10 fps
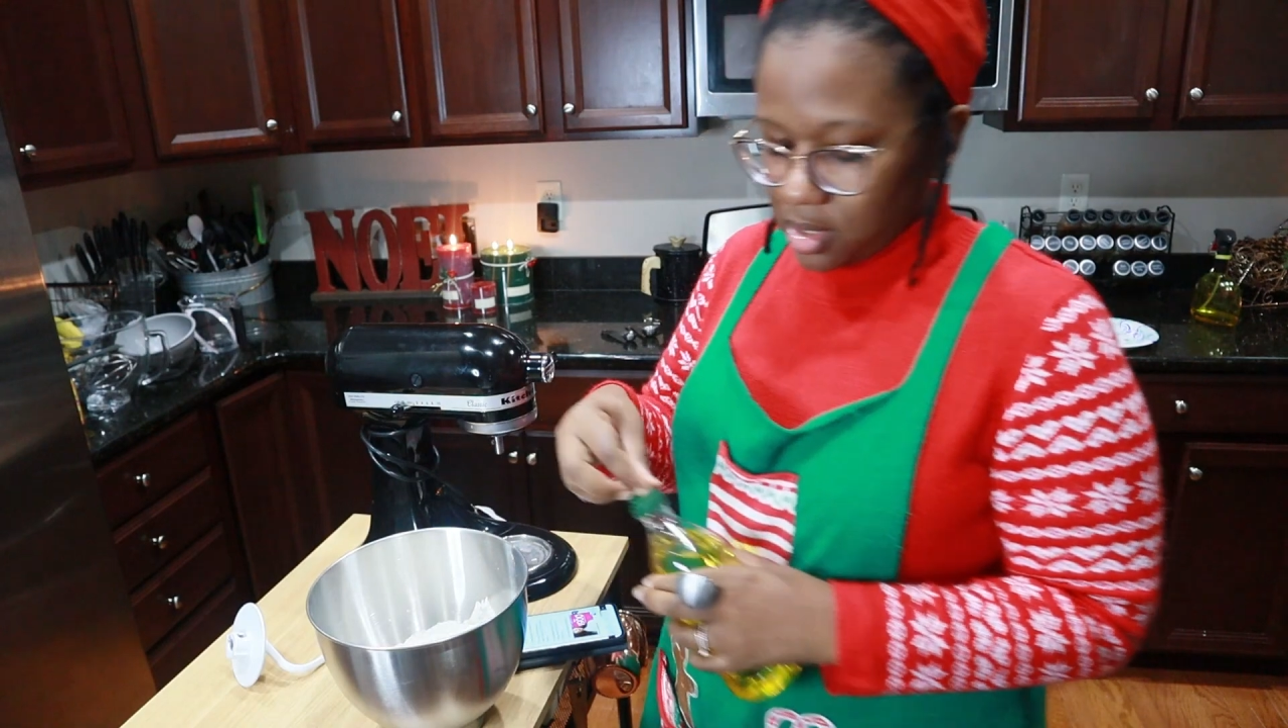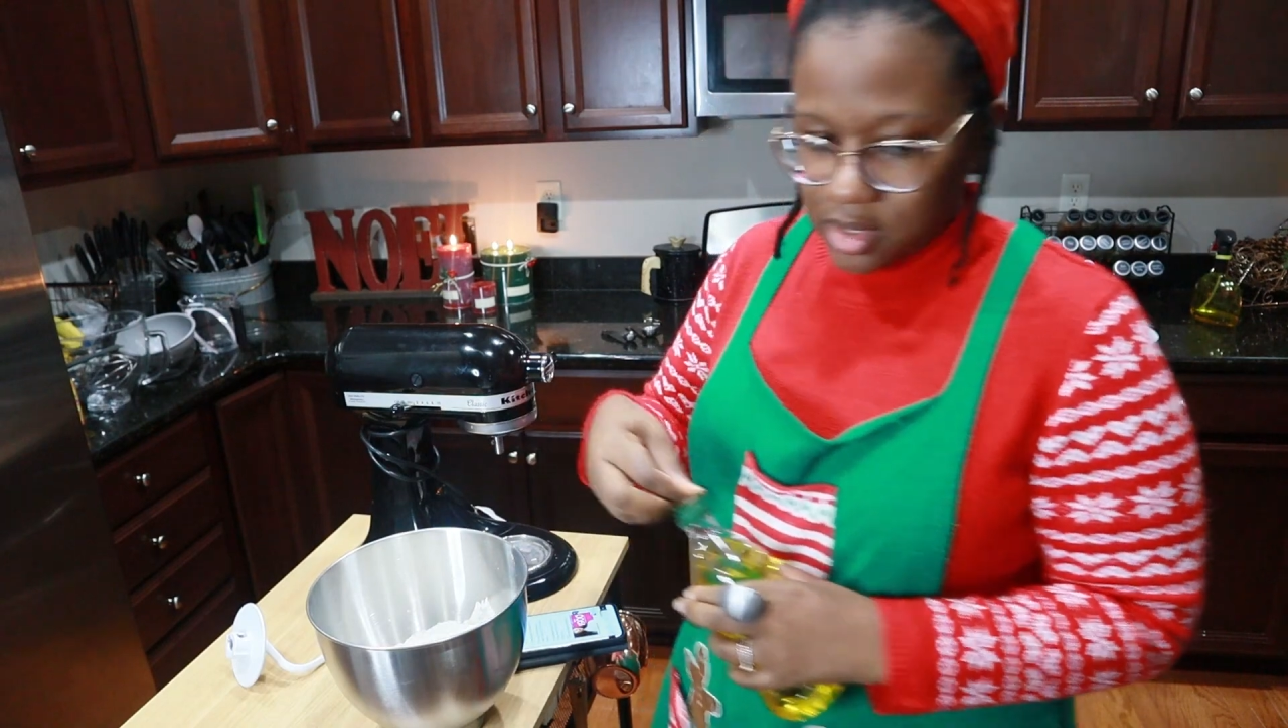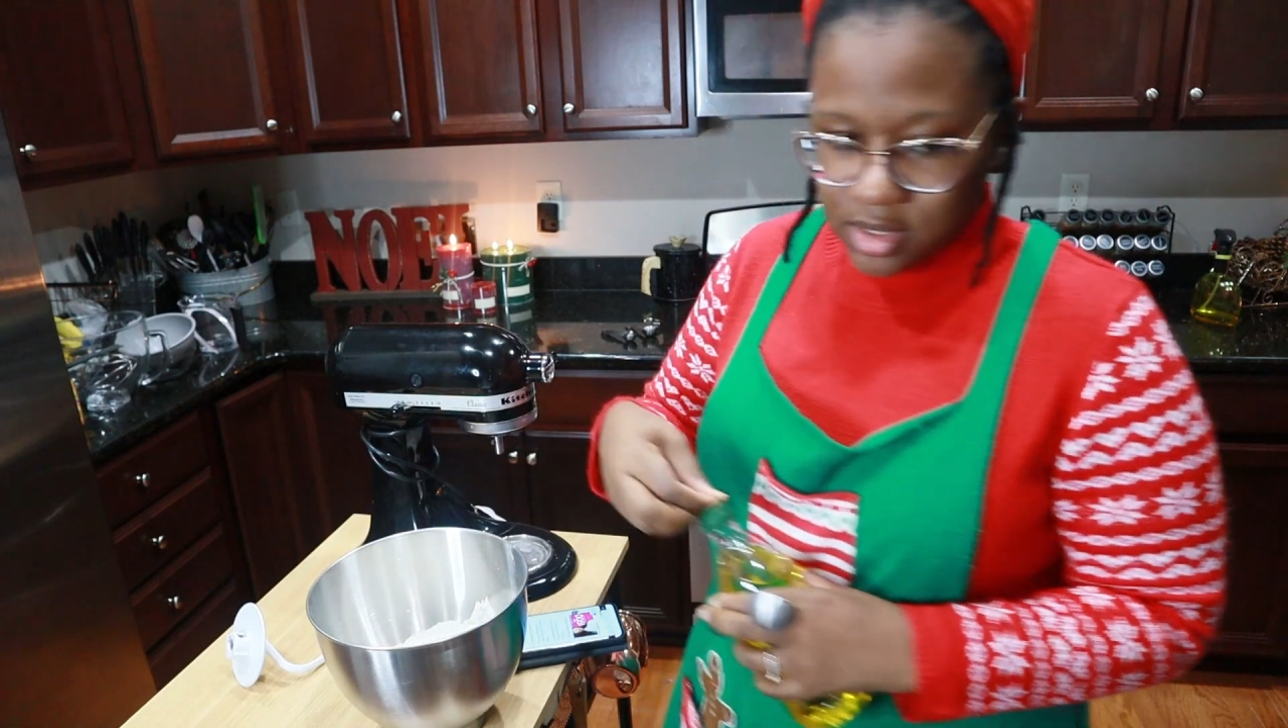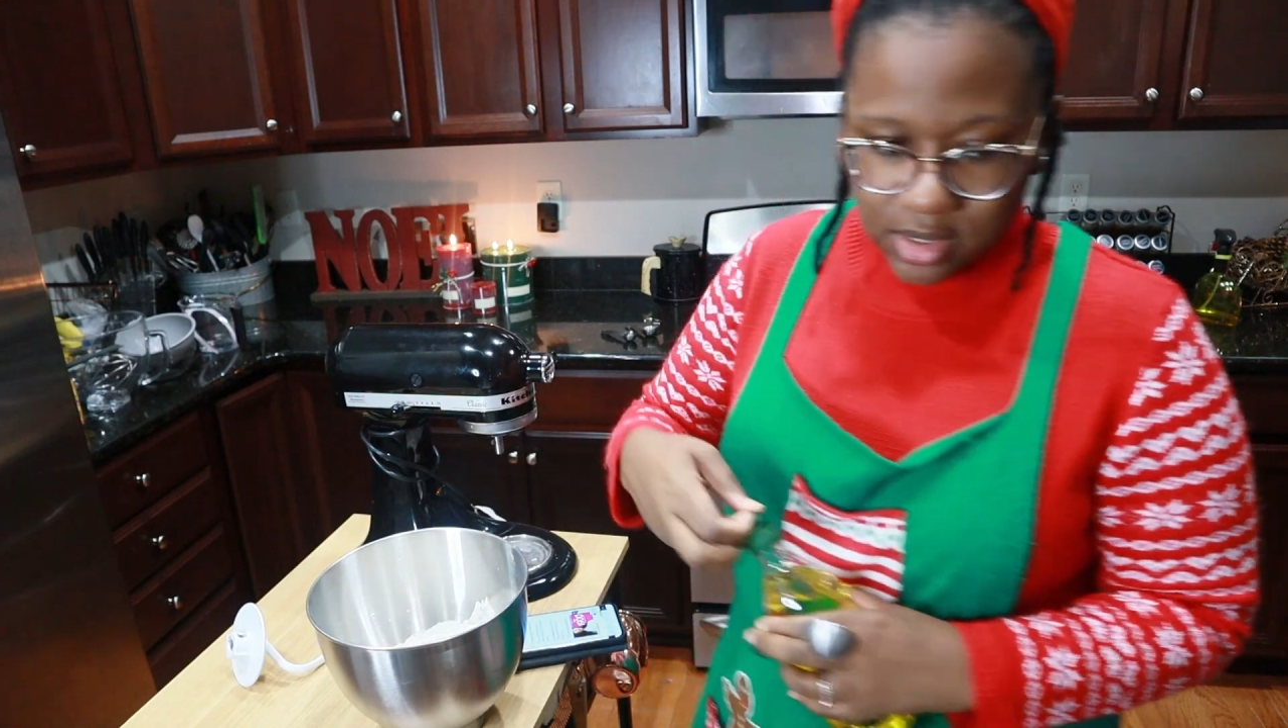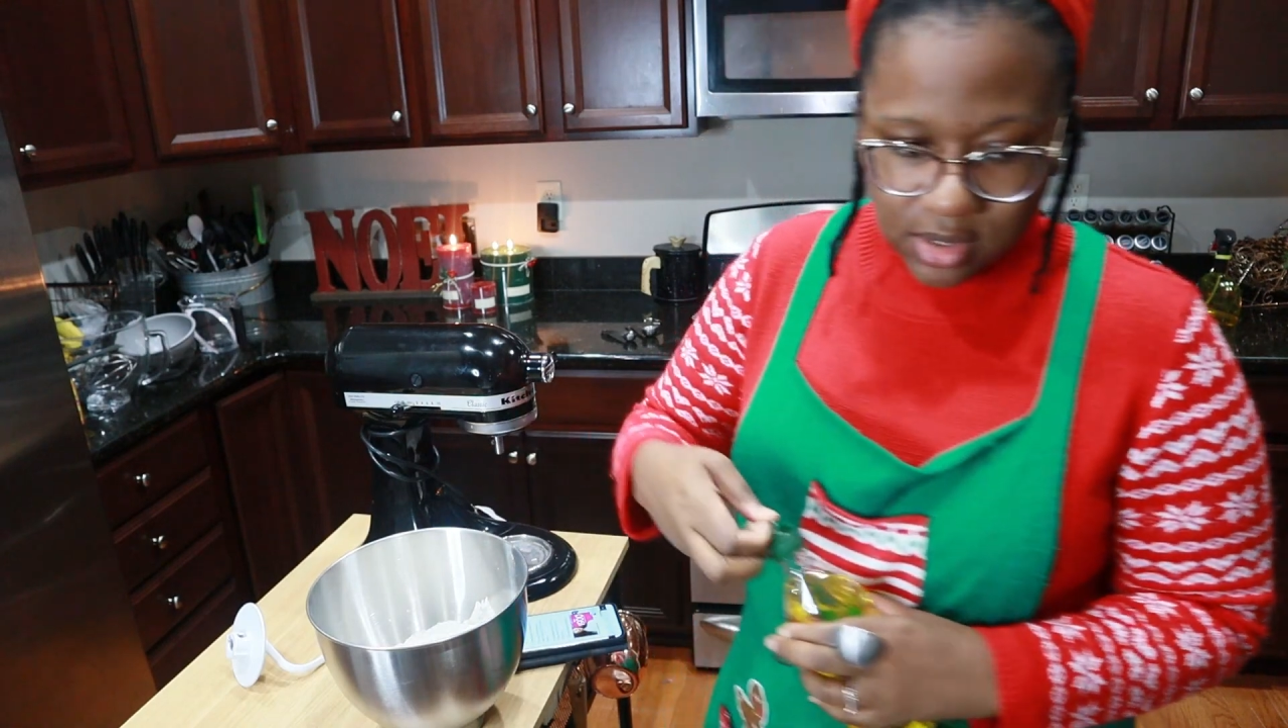
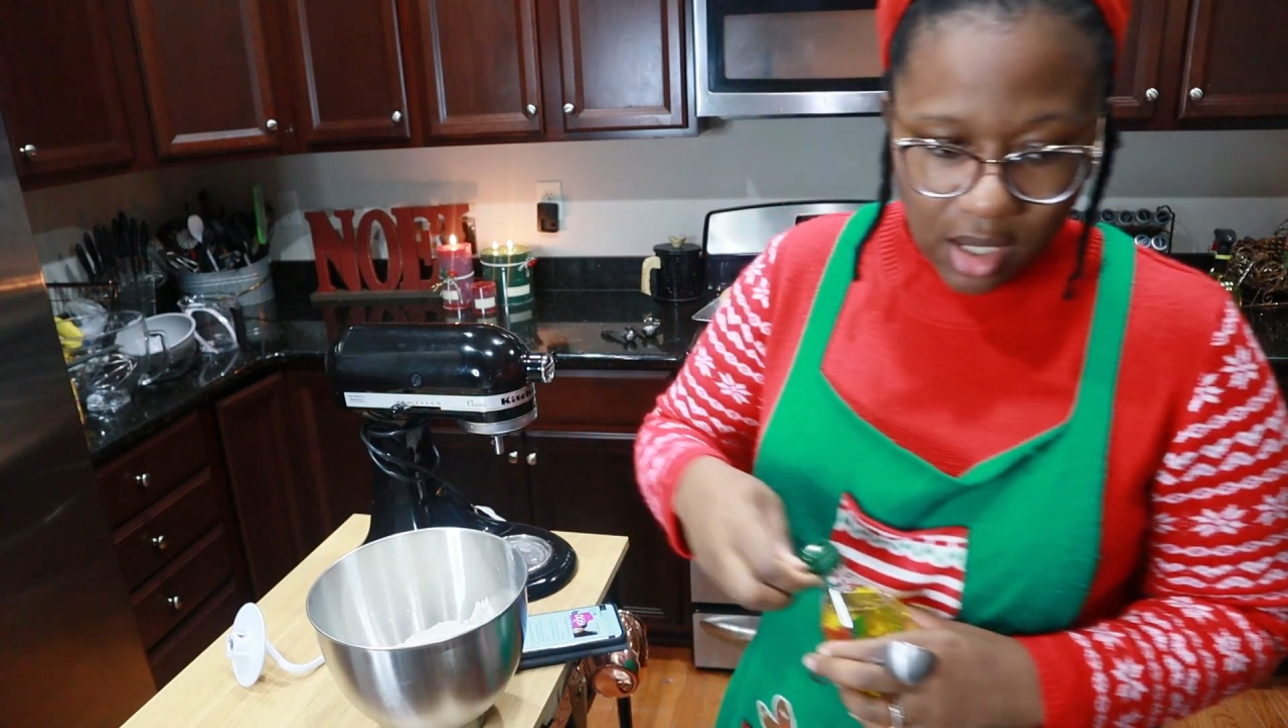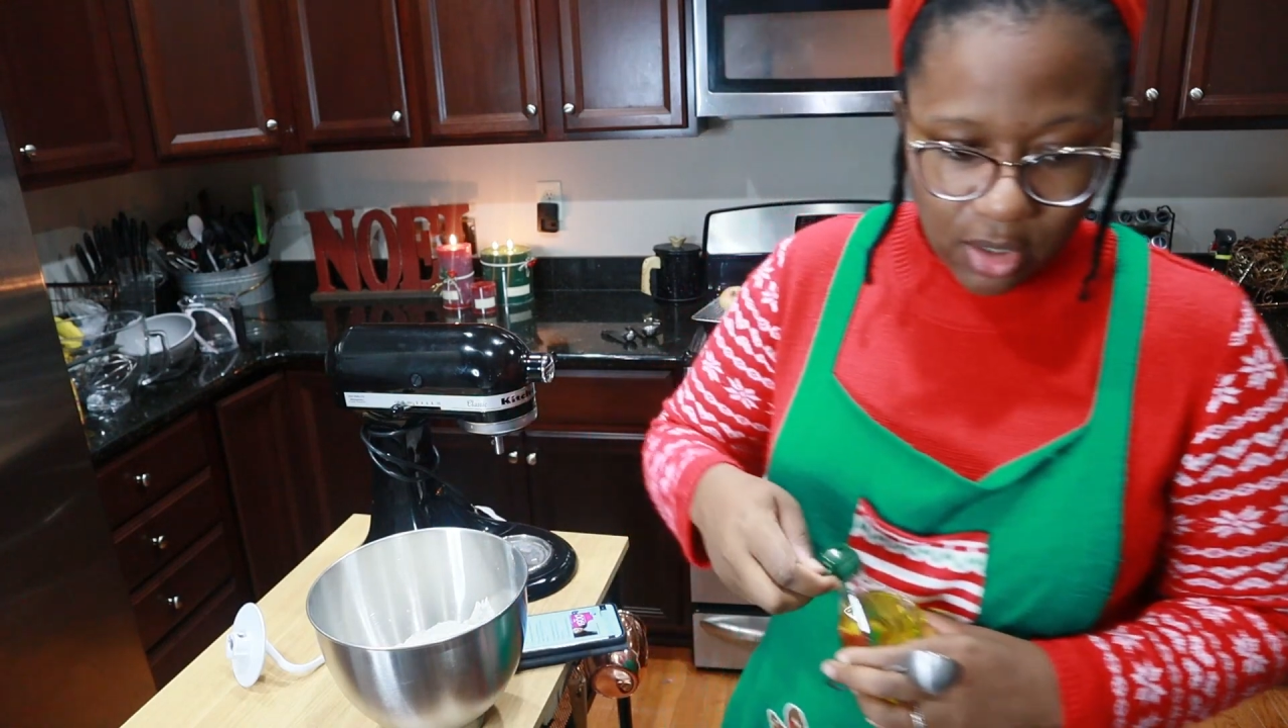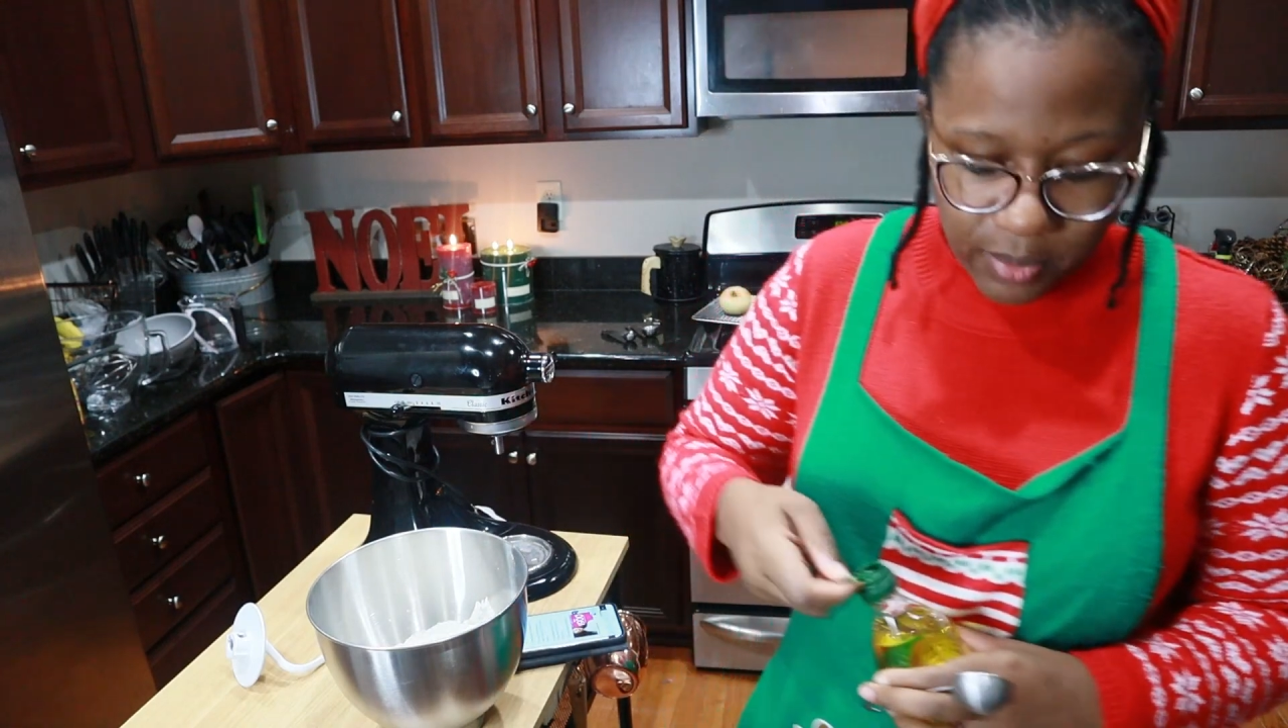This is not